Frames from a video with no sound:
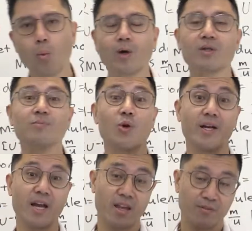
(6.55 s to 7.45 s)
Welcome to
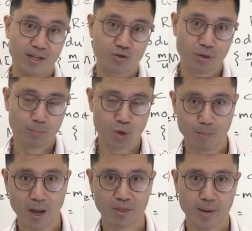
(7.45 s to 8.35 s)
another adventure in pure
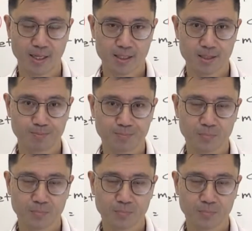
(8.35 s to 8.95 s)
mathematics.